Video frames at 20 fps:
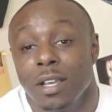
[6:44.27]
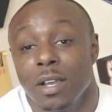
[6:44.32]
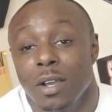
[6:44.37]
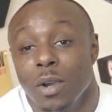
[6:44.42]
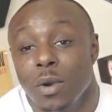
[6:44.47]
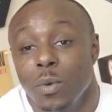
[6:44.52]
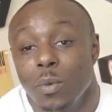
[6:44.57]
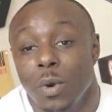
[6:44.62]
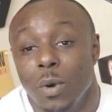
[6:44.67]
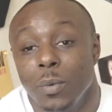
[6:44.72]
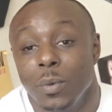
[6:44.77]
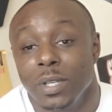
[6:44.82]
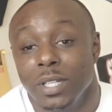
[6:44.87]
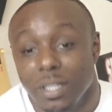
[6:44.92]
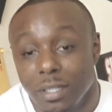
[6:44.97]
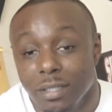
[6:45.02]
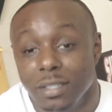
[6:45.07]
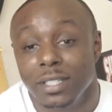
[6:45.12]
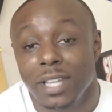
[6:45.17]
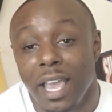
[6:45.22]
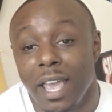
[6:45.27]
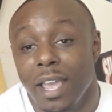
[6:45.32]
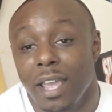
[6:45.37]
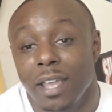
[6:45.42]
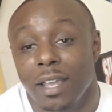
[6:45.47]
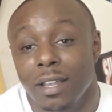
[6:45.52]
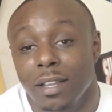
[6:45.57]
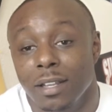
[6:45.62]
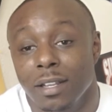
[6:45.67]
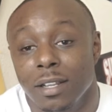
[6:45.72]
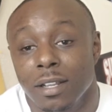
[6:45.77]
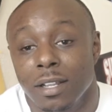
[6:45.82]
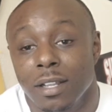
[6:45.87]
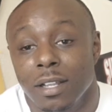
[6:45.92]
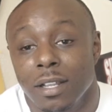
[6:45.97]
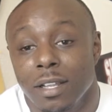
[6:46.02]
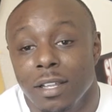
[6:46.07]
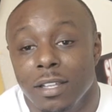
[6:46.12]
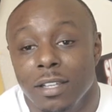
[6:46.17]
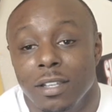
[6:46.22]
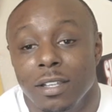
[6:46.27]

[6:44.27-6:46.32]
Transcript: what it was. Yeah. Right. I got you. Okay.